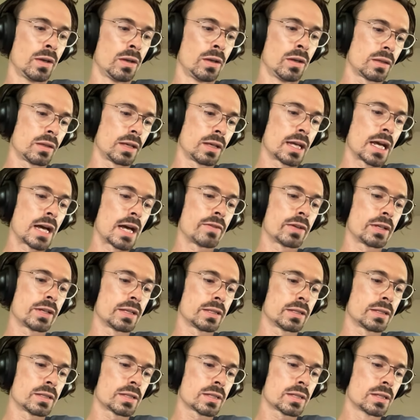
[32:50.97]
the
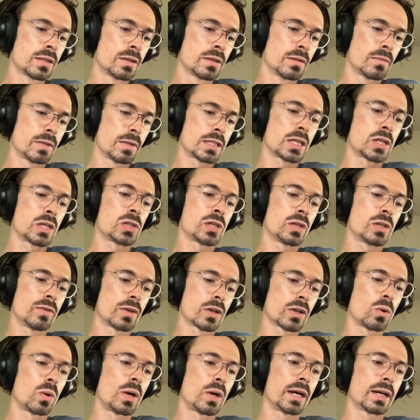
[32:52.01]
governance essentially
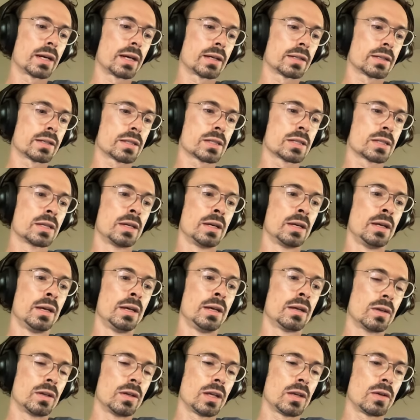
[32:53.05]
requires
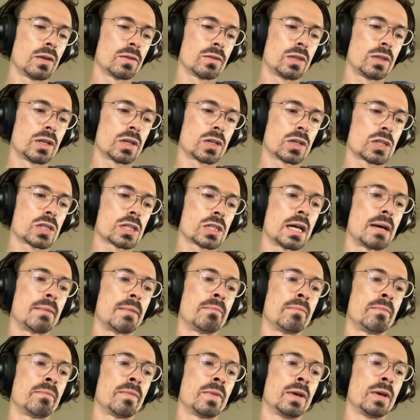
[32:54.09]
that there's
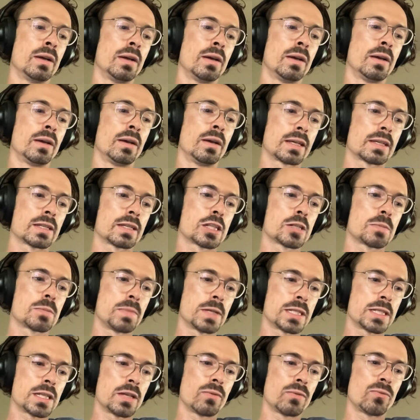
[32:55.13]
some
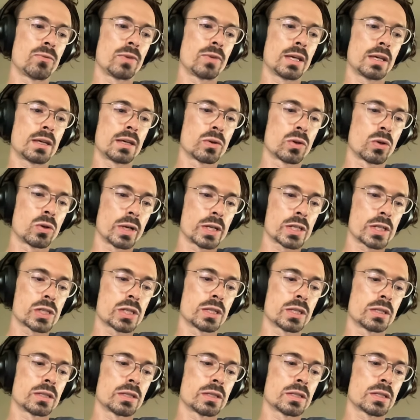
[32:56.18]
specific
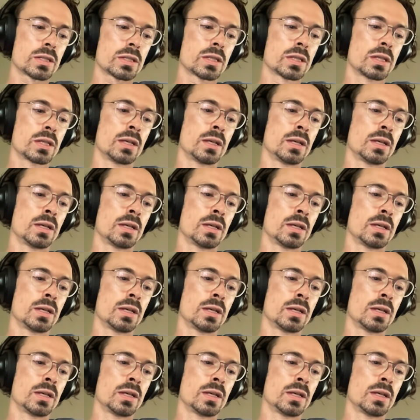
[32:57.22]
questions